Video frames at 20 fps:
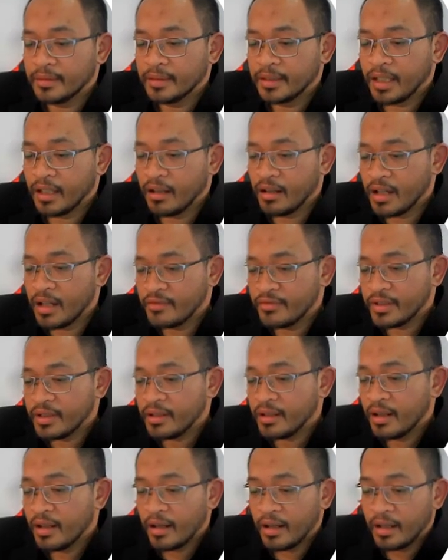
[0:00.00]
Okay,
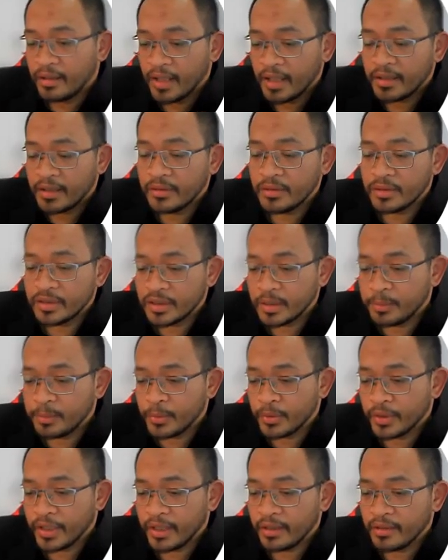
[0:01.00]
however, another user
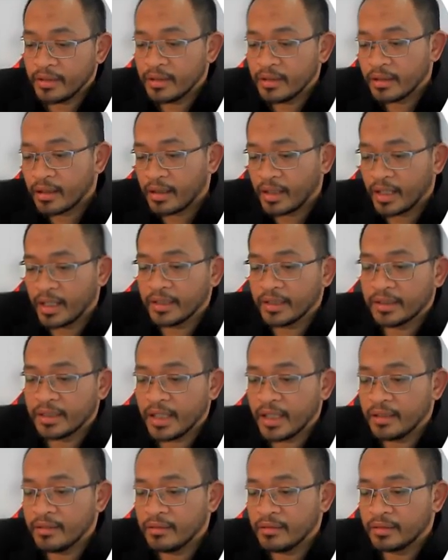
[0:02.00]
put it
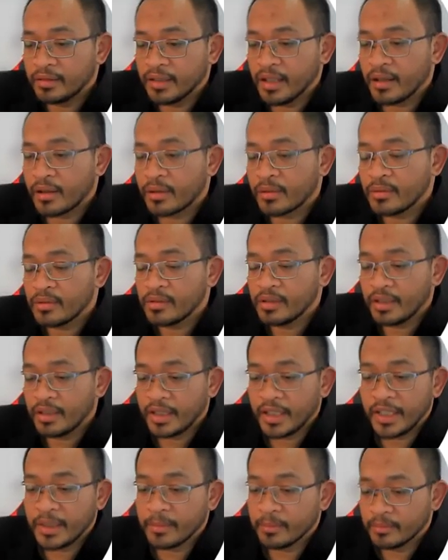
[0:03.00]
Kelantan Darul
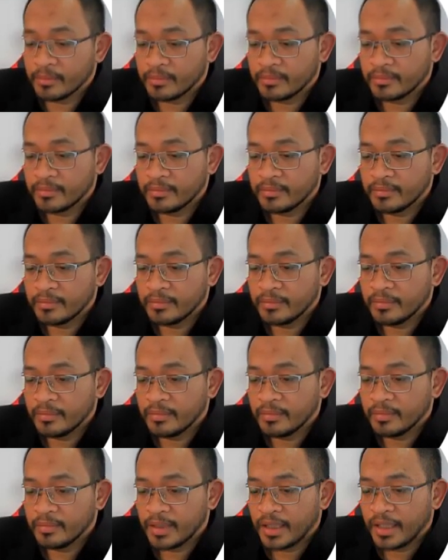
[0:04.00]
Naim.
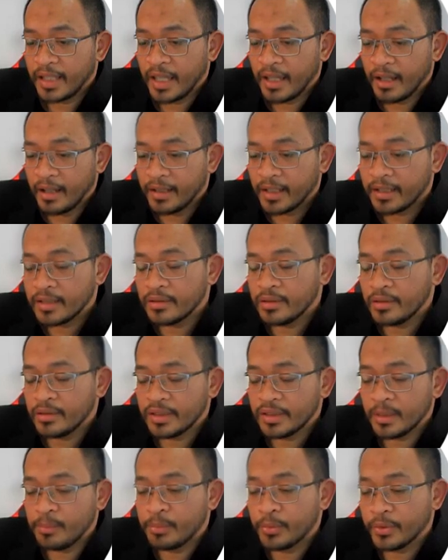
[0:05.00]
Okay, and another
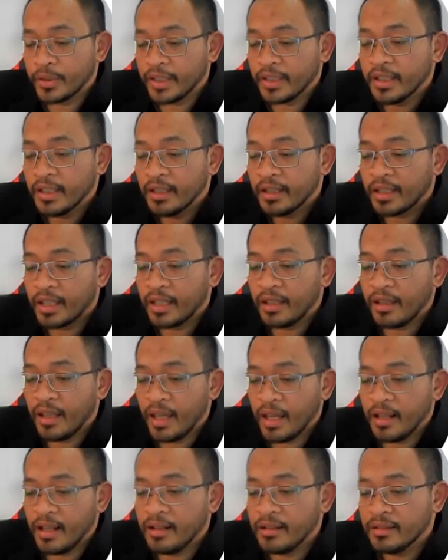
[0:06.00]
user put it
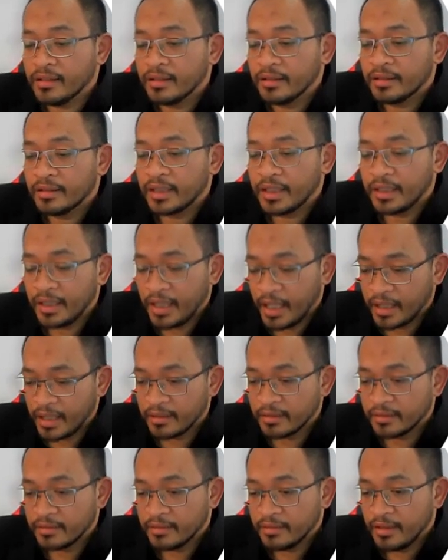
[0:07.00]

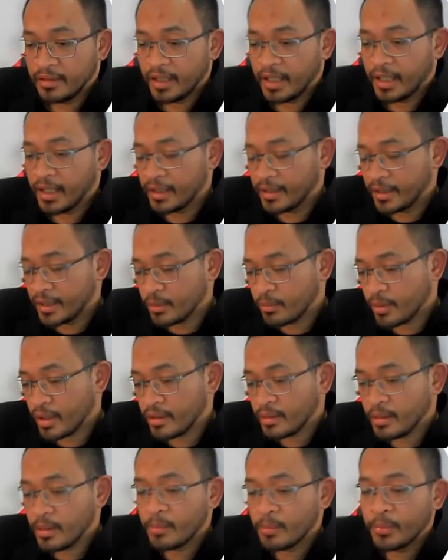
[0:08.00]
KLTN, and another
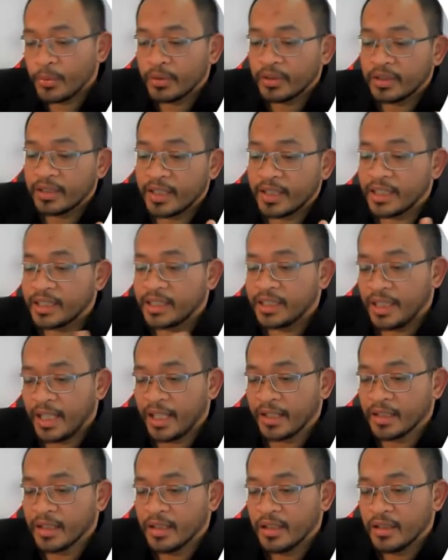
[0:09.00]
one put
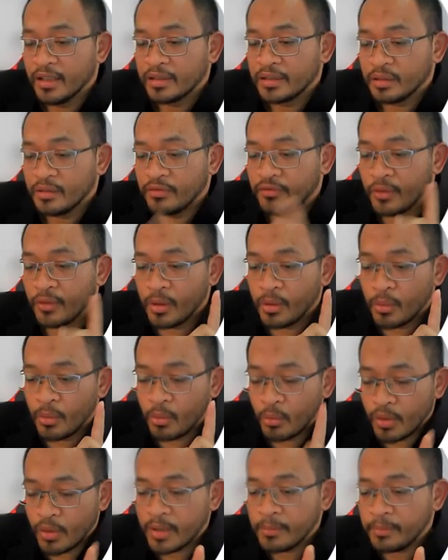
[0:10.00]
KTN. So for
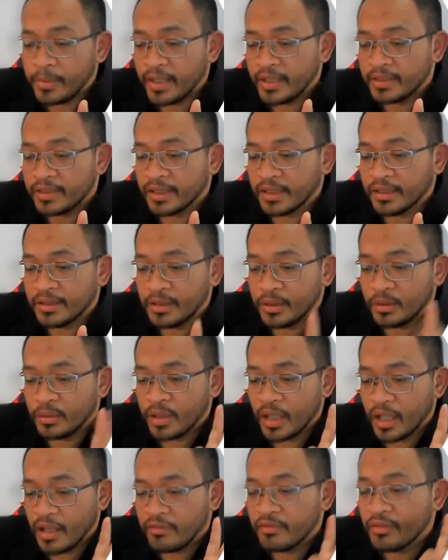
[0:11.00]
one places,
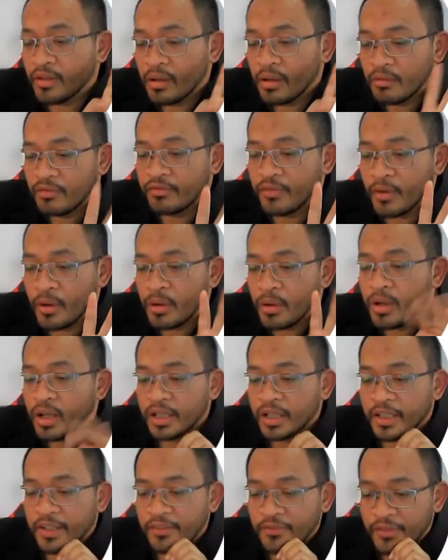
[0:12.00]
you have
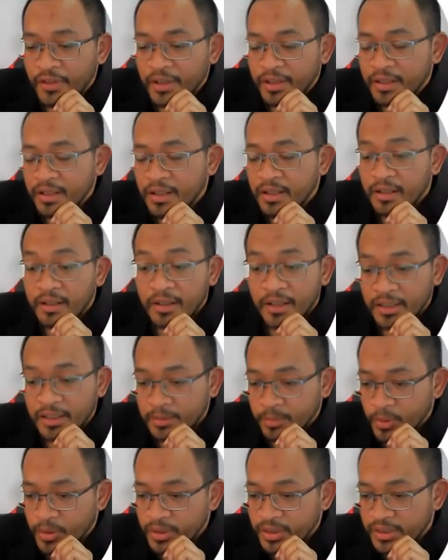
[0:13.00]
four different
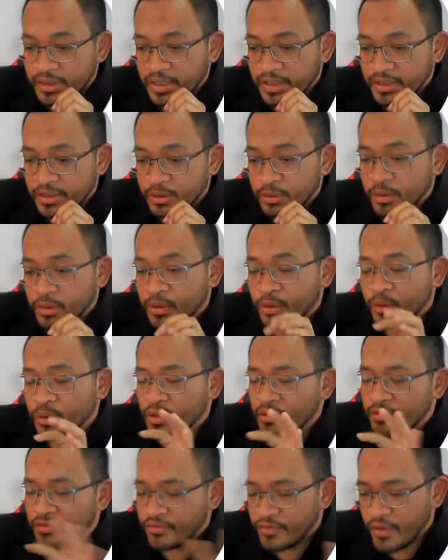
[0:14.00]
responses. So to
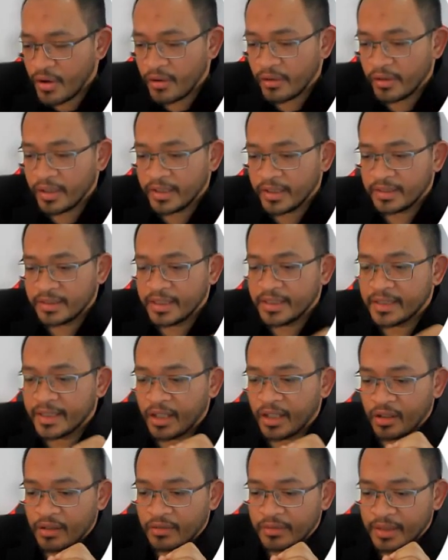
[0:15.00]
avoid this
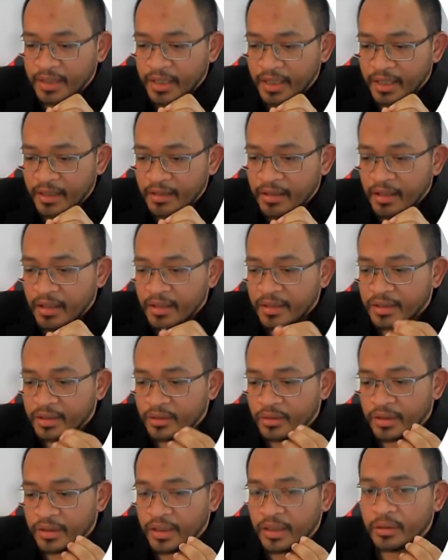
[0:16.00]
kind of thing,
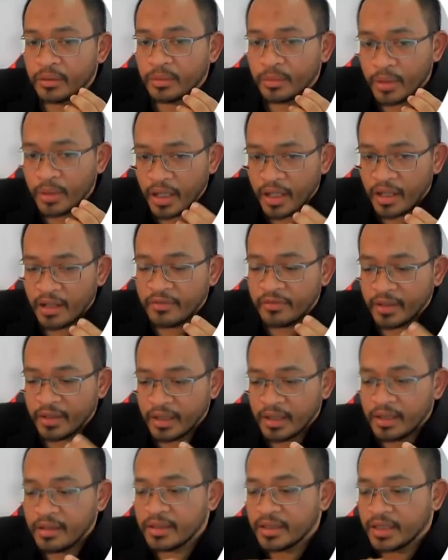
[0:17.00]
so you need to have
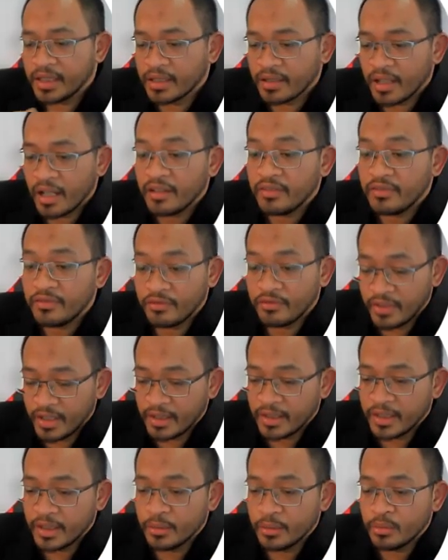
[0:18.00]
a derived
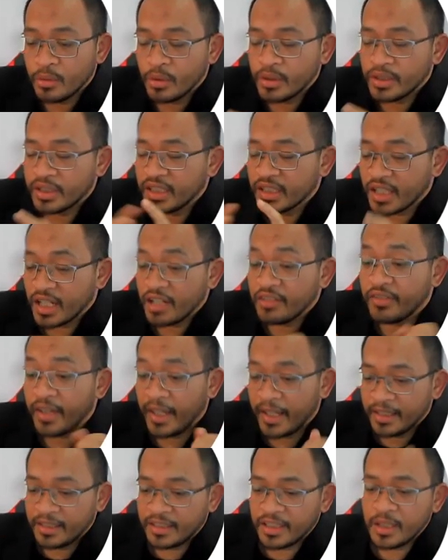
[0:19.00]
value or
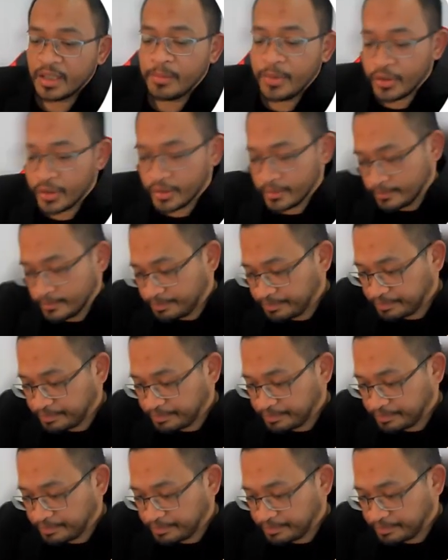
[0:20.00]
derived attribute.